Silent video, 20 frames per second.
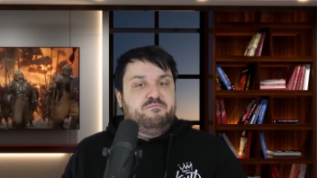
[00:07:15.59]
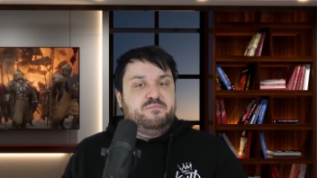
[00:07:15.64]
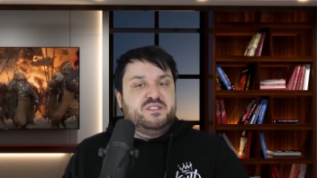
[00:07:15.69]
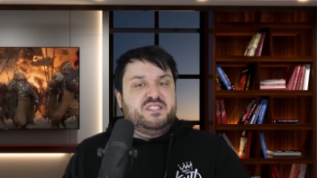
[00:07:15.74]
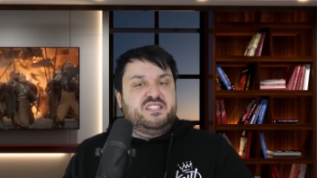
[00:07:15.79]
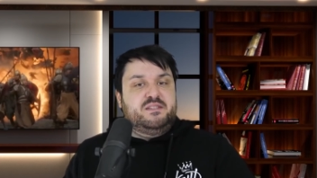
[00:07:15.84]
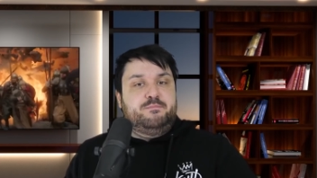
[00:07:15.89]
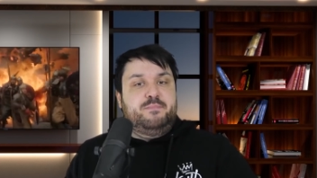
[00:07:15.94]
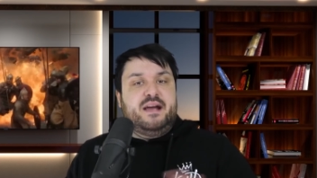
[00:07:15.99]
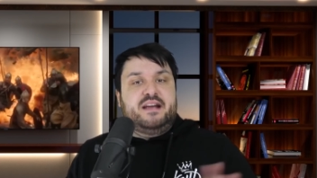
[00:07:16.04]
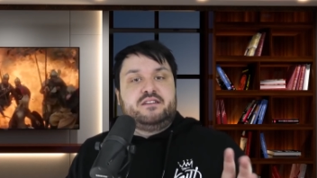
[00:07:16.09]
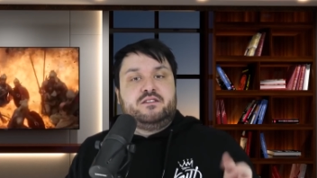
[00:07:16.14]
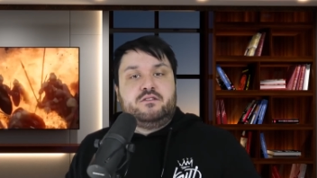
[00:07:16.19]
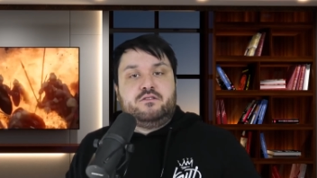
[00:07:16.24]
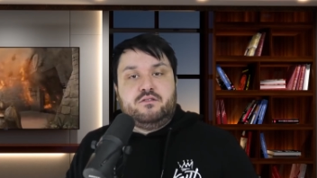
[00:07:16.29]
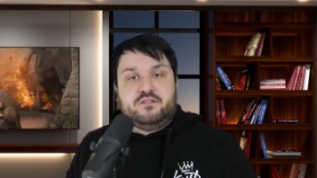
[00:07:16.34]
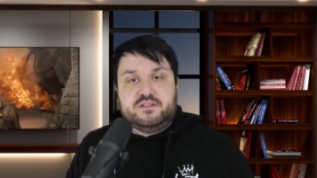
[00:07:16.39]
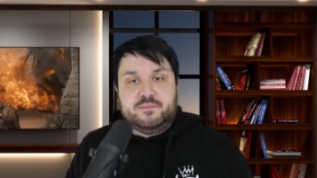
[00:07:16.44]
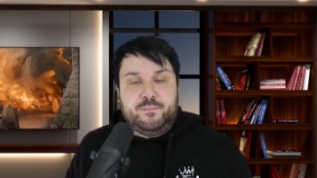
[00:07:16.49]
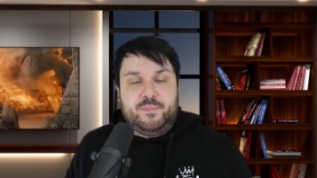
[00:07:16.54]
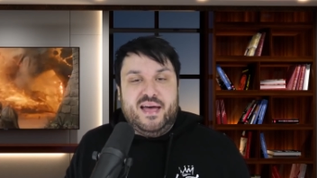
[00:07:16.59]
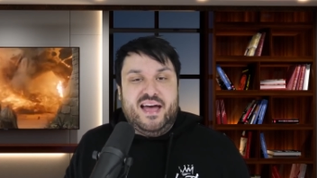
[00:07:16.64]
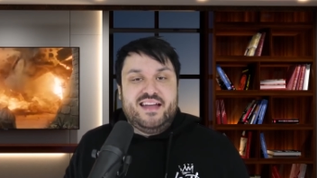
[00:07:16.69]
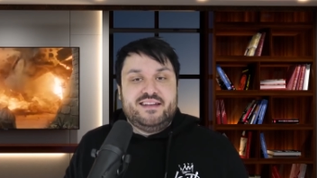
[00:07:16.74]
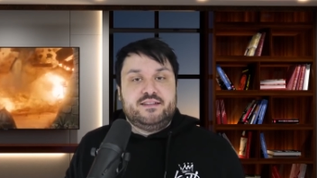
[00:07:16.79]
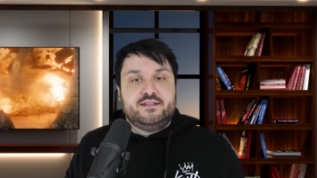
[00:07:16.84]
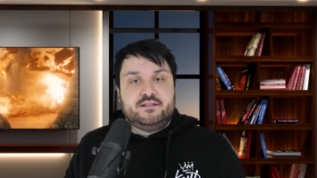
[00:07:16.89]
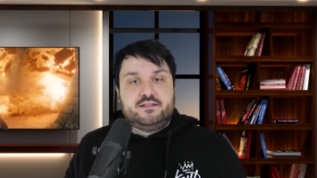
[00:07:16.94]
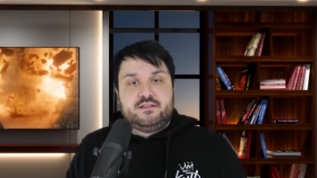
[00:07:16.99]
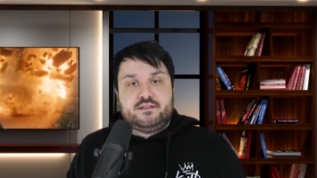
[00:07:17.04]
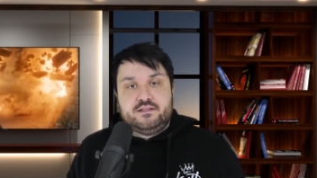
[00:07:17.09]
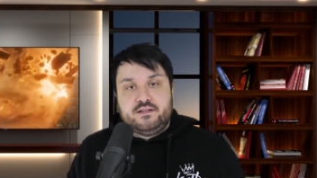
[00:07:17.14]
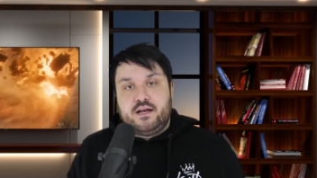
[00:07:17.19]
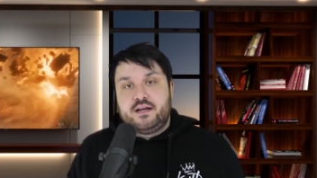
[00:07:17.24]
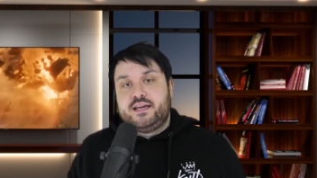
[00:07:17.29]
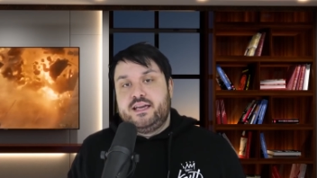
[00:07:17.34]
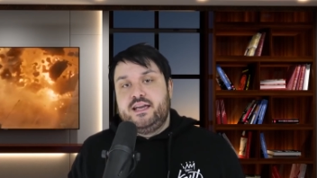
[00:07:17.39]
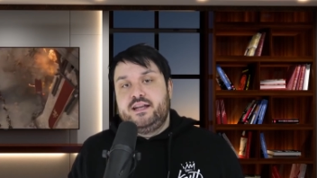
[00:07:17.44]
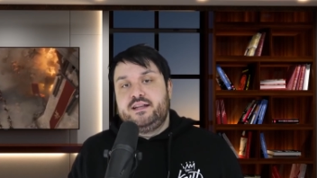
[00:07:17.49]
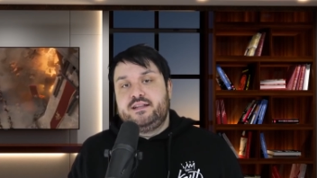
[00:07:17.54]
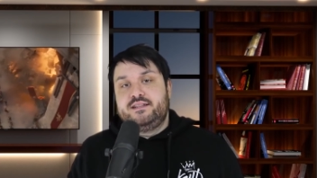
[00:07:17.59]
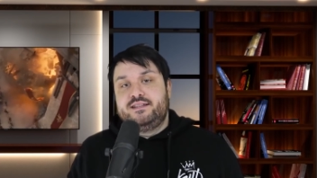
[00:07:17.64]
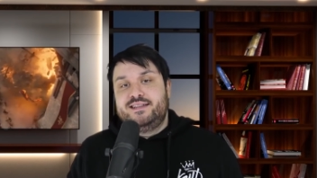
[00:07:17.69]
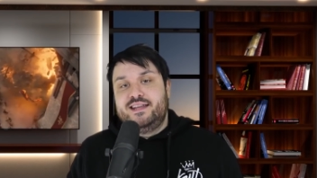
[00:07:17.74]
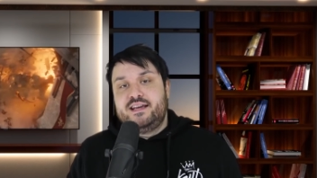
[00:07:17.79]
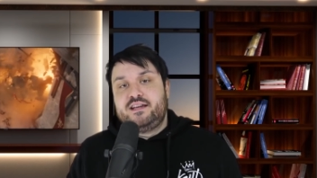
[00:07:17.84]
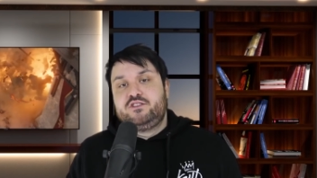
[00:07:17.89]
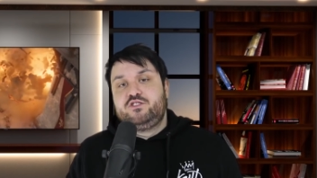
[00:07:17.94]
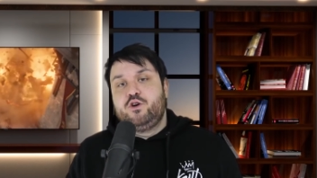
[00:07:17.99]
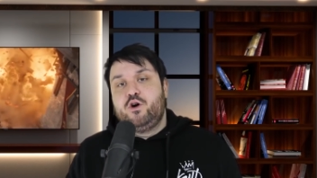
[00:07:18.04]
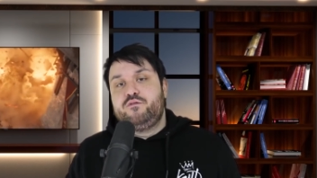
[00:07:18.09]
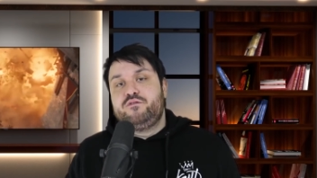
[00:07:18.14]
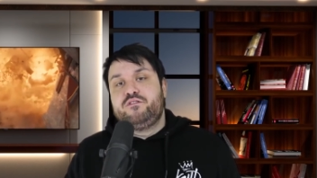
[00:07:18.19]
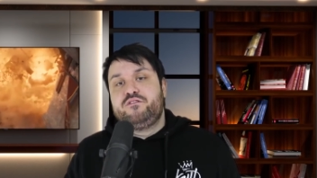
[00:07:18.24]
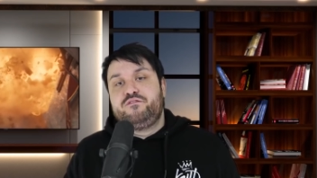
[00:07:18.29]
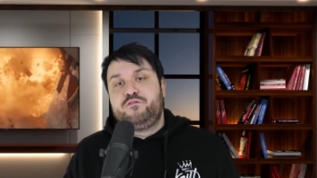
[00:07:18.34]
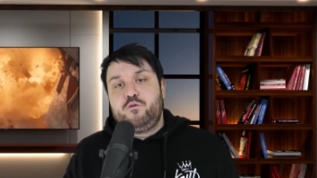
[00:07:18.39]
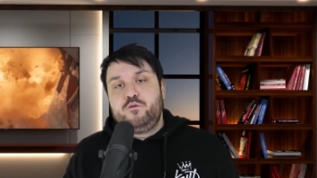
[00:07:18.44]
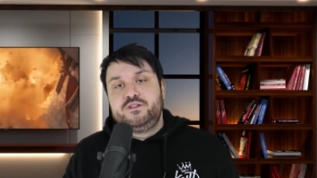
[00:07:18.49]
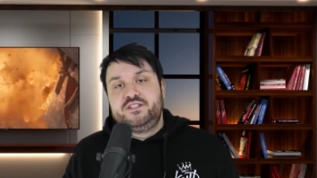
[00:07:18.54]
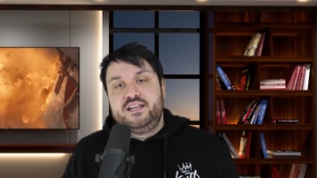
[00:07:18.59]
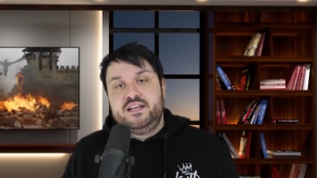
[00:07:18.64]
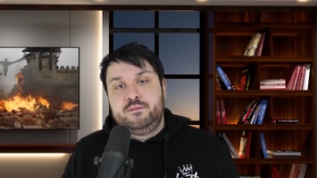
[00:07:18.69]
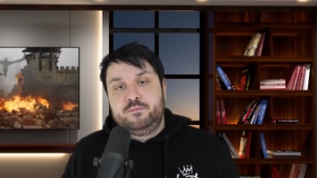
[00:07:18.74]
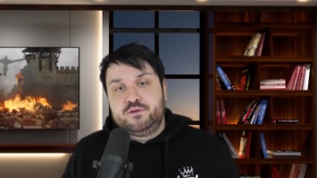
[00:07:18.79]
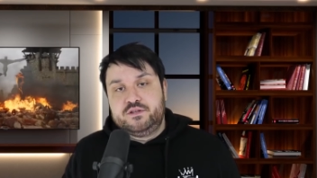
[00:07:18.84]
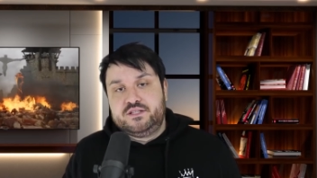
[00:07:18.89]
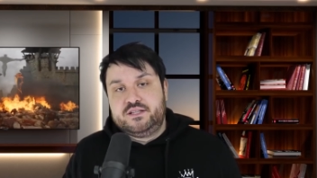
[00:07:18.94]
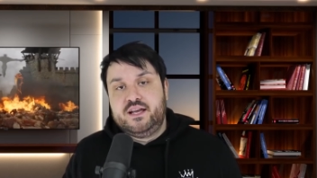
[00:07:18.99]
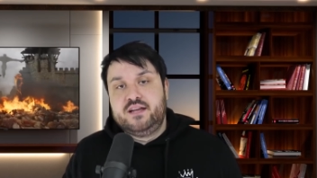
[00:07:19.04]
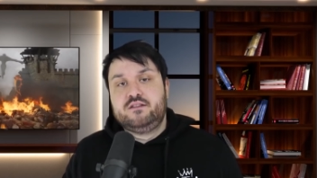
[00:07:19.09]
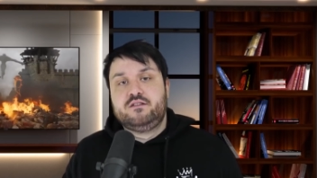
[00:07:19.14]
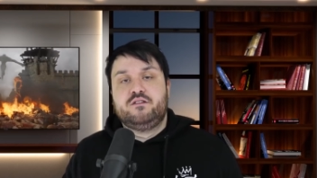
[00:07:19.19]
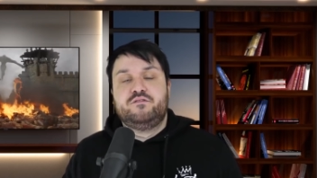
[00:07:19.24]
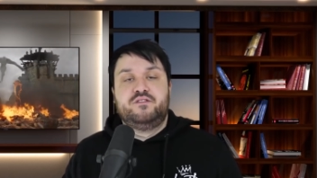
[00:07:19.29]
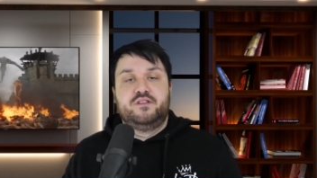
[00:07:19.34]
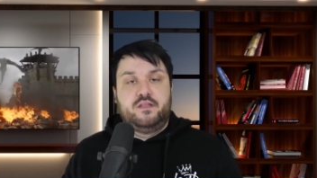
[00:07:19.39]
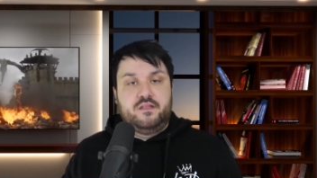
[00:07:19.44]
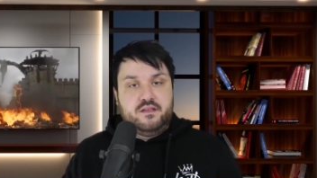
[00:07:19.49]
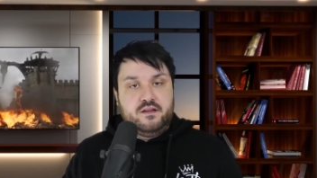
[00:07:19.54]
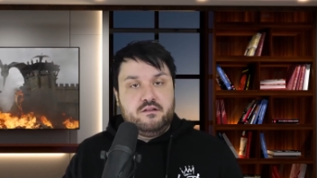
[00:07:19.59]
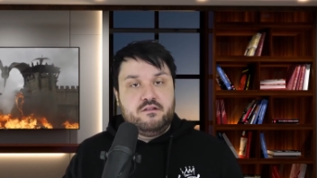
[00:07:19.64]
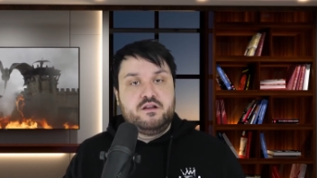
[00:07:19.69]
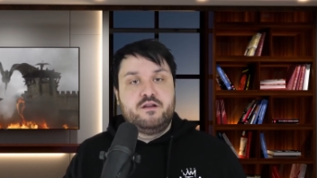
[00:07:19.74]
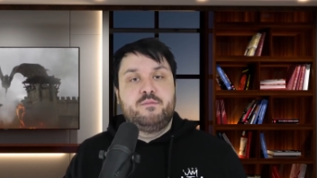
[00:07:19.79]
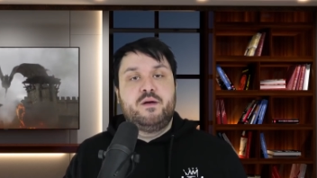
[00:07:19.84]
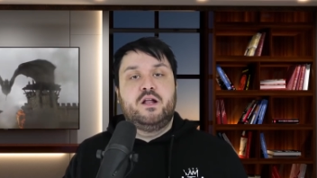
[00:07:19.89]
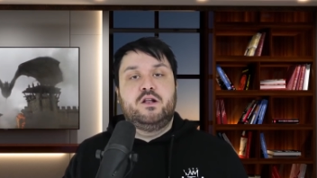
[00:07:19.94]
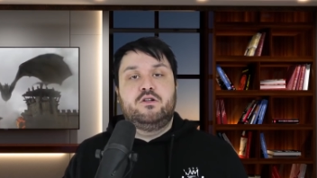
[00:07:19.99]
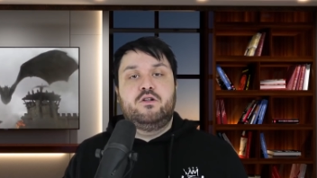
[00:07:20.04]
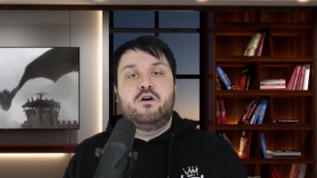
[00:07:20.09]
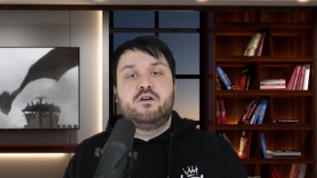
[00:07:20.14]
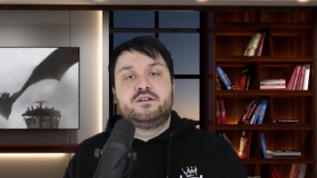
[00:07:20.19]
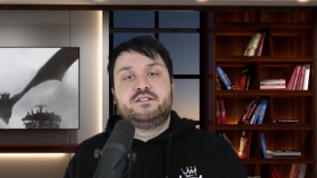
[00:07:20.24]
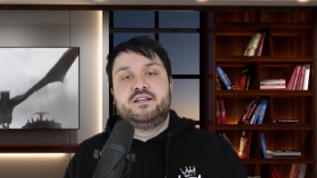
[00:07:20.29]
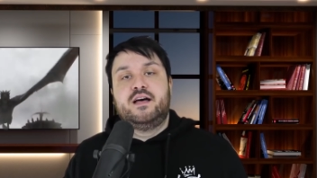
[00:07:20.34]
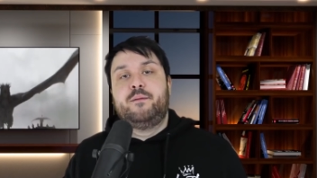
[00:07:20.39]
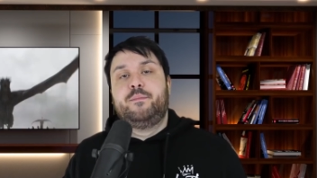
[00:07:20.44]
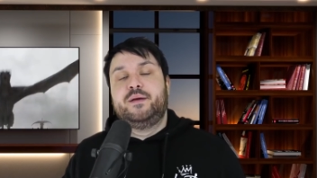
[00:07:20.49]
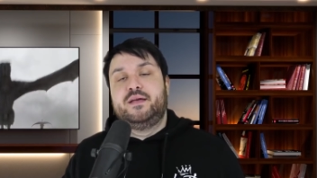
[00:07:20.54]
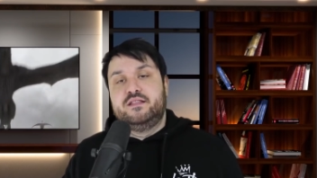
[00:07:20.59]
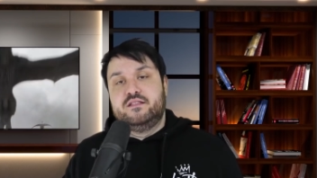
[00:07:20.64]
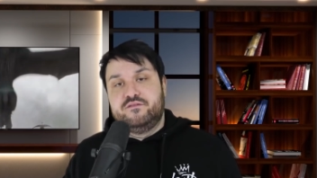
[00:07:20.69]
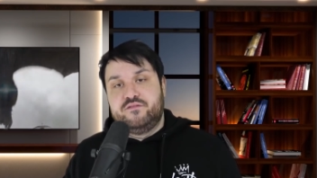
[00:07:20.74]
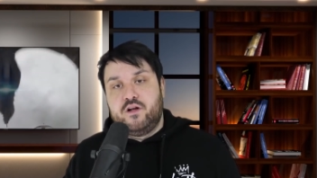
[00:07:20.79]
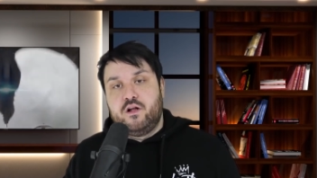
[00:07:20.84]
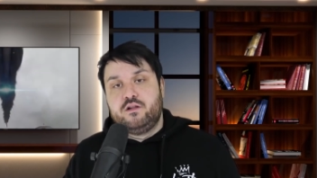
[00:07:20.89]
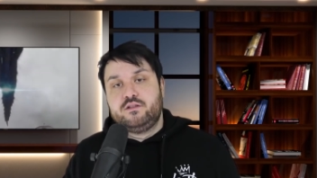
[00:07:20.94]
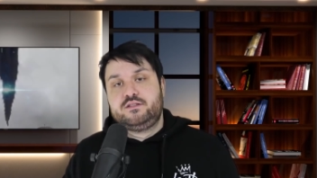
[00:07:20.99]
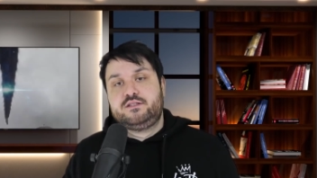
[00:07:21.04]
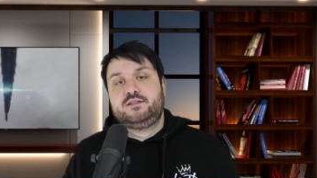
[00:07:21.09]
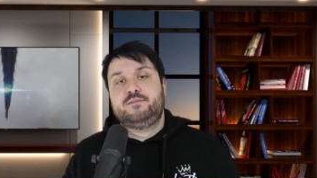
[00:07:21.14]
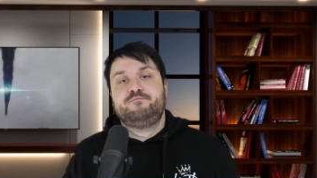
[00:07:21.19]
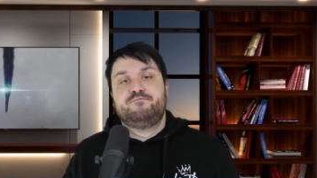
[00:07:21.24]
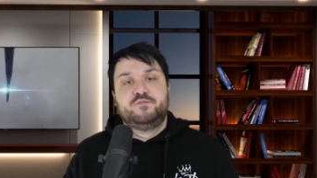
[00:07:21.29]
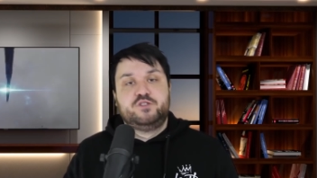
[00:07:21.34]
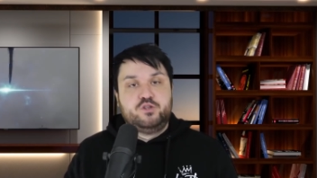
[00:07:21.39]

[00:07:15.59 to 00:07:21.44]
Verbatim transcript: bespectacled bandit snuck in and nicked over 14% of Ethereum locked up in the vaults.